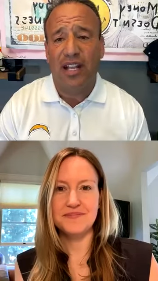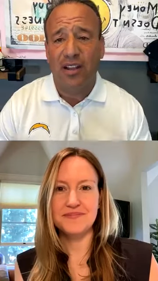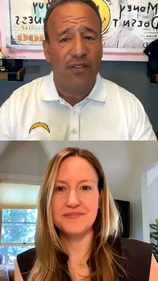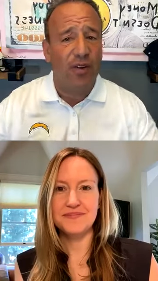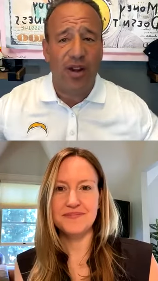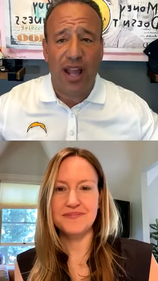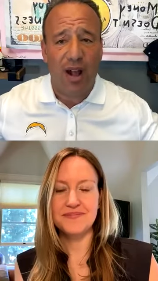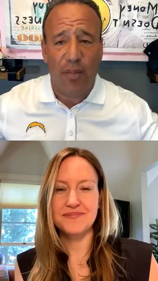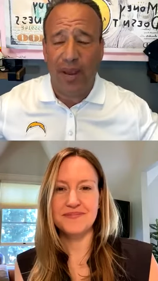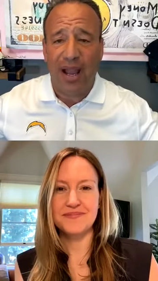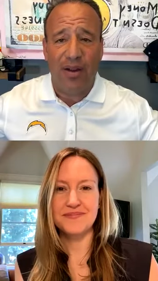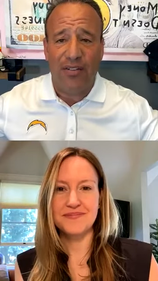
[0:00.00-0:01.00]
Speaker 1: forward to
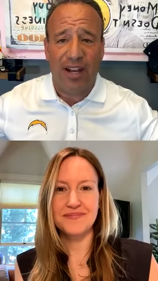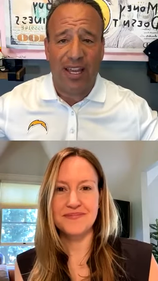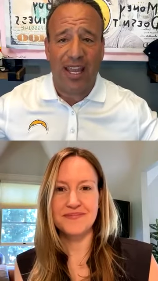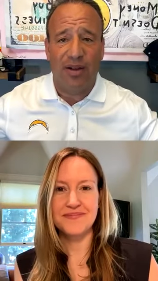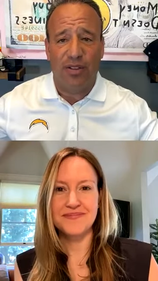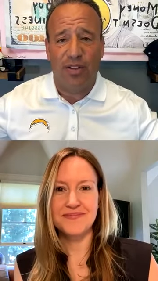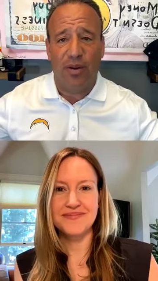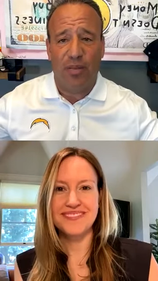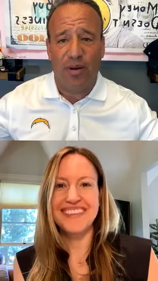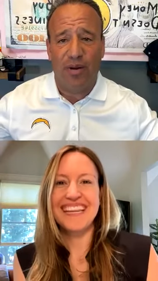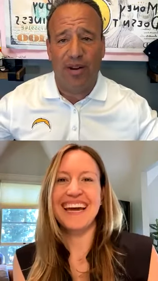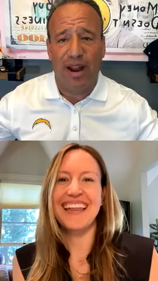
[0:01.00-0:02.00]
helping however I can with your
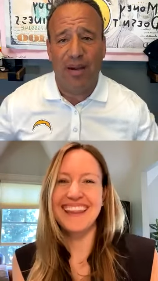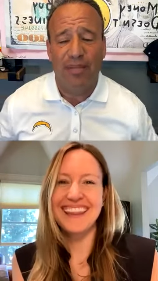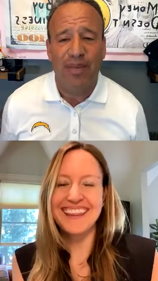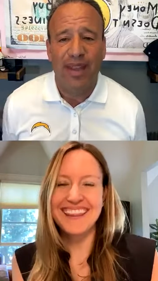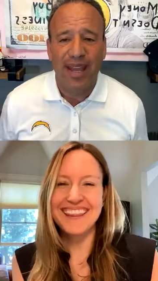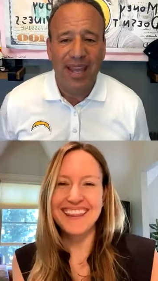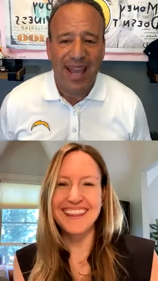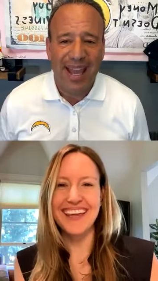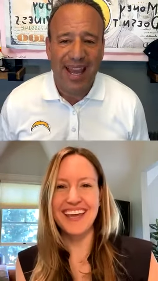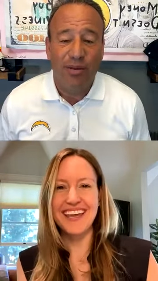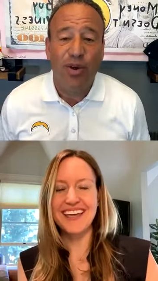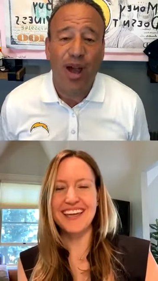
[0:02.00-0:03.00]
program
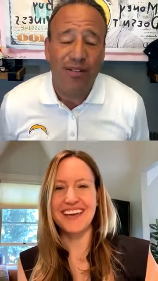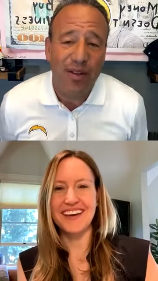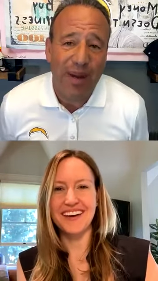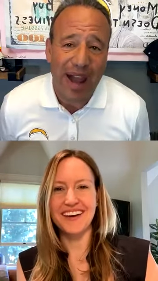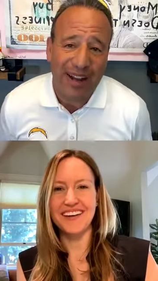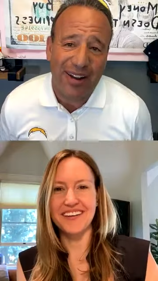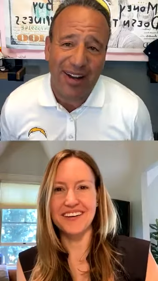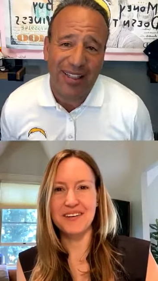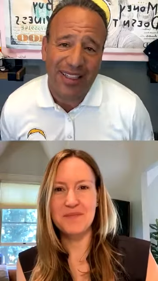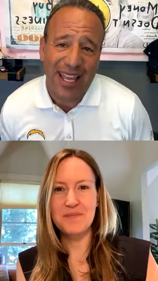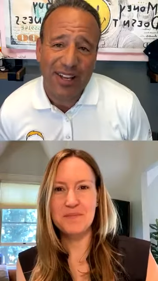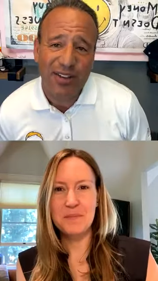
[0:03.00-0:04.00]
and we'll have you back on.
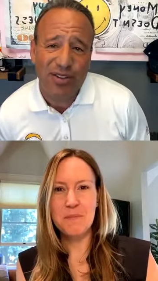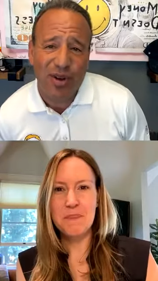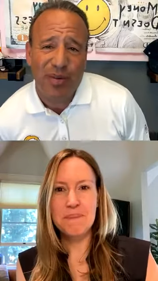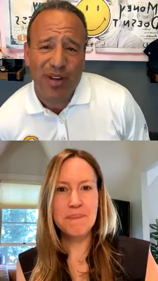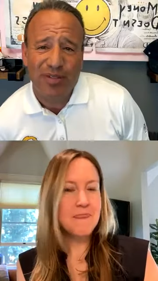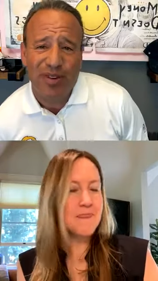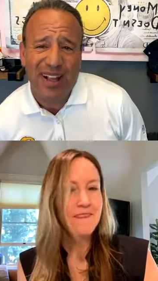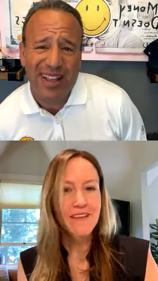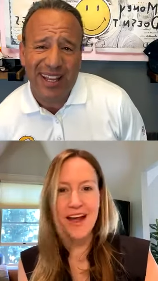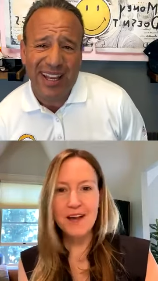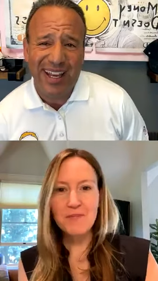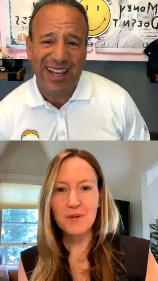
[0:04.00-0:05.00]
Thank you Thank so much, you.
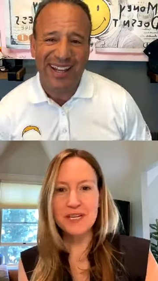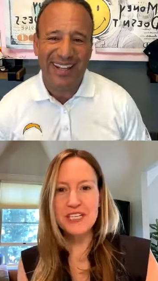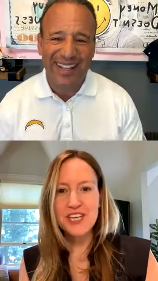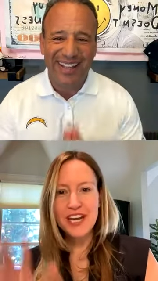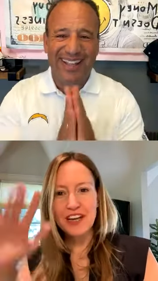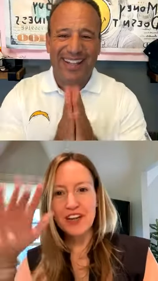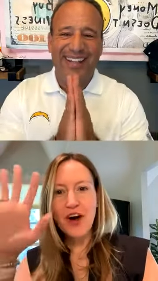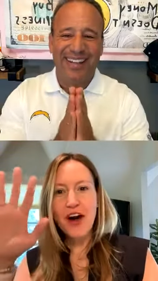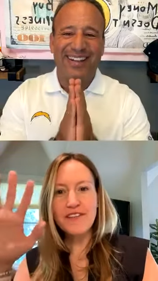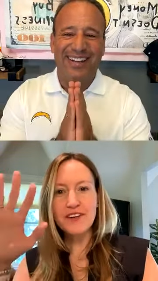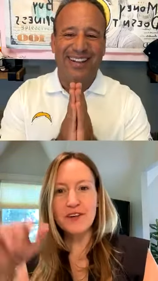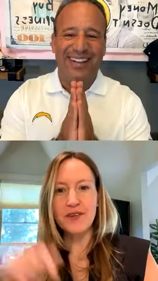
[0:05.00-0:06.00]
Robert.
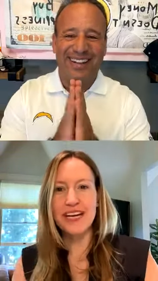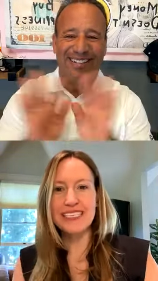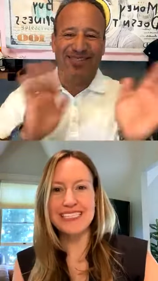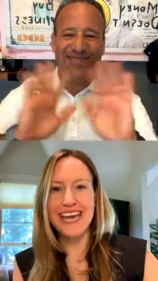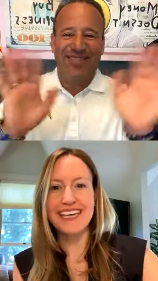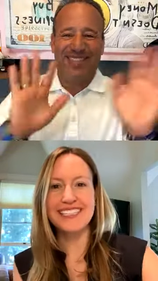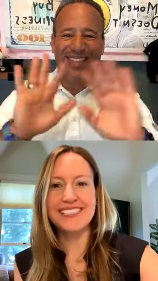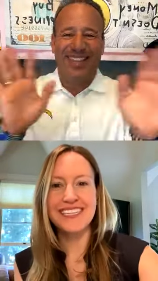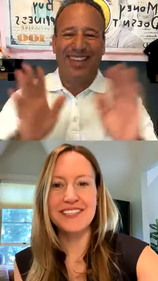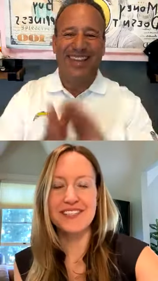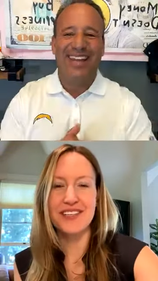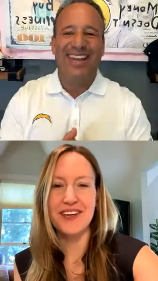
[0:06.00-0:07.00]
Speaker 2: I appreciate
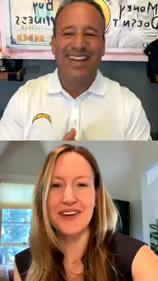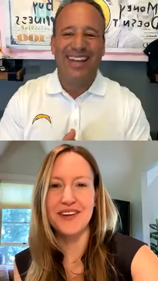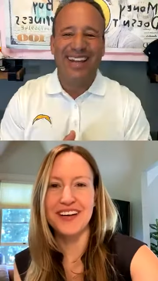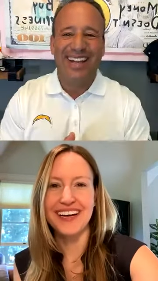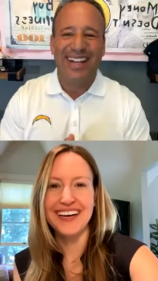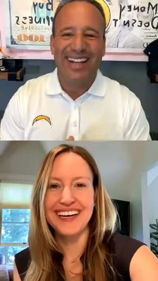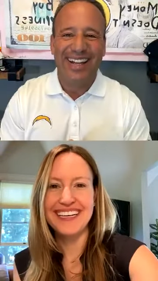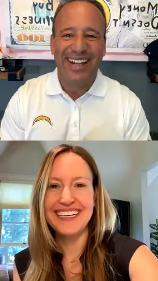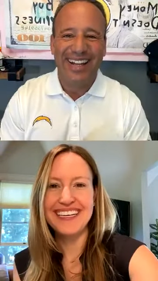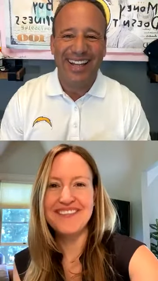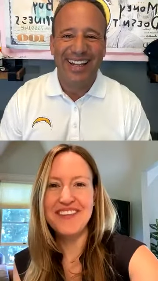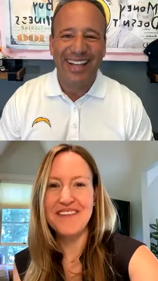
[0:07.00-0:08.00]
it. Y'all have a great day.
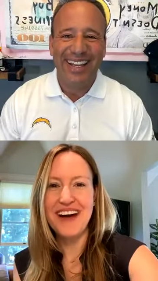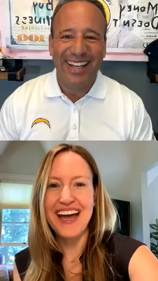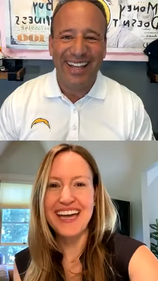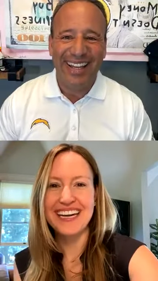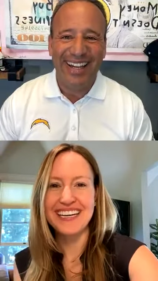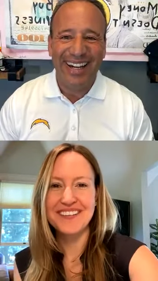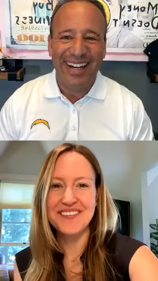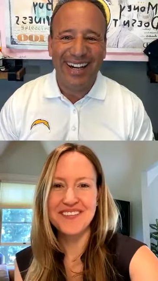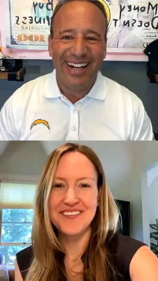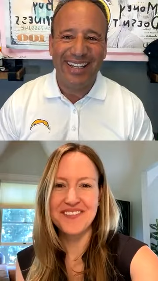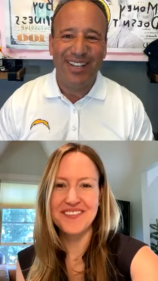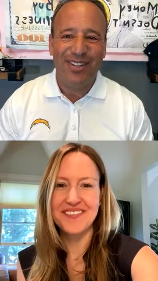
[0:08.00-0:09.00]
See you soon.
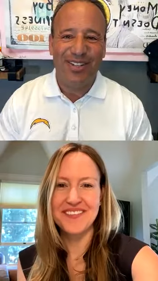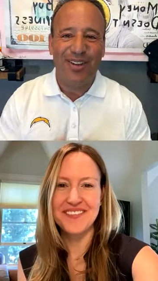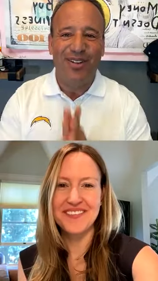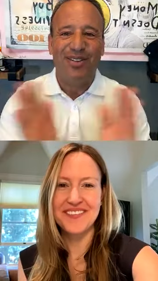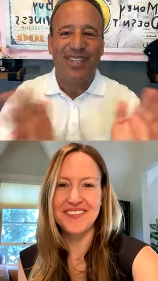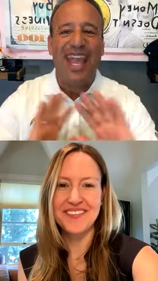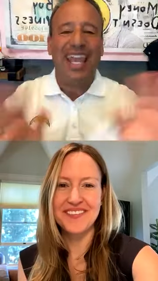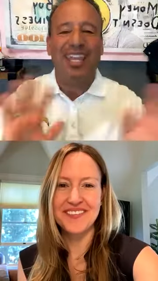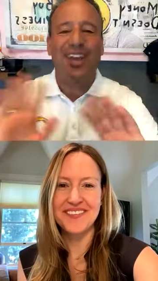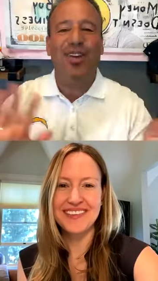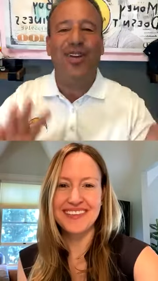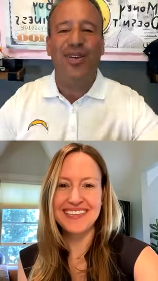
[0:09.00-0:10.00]
Speaker 1: You too. Bye-bye. Thank
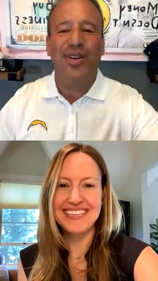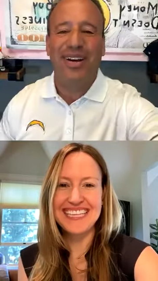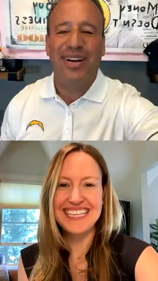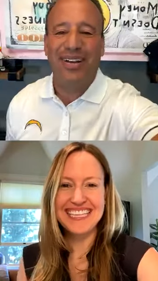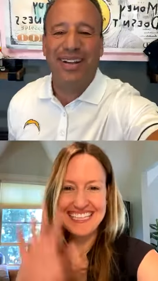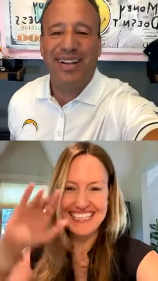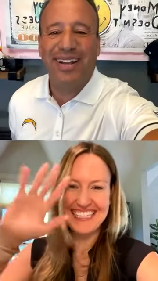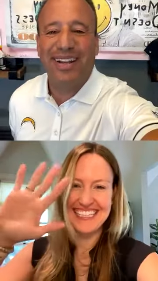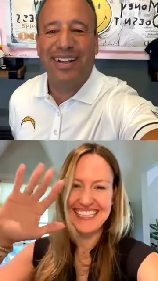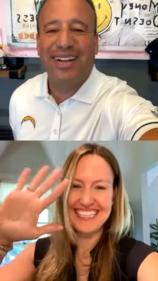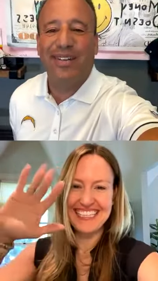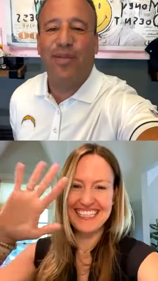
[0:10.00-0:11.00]
you.
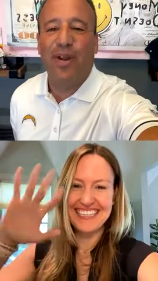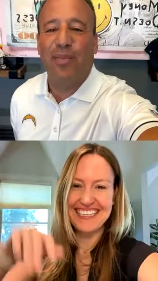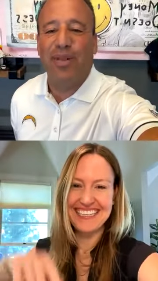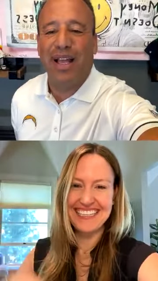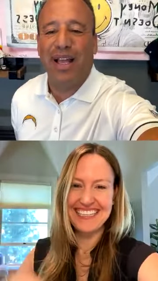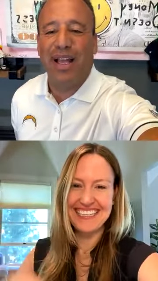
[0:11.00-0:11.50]
What a blessing.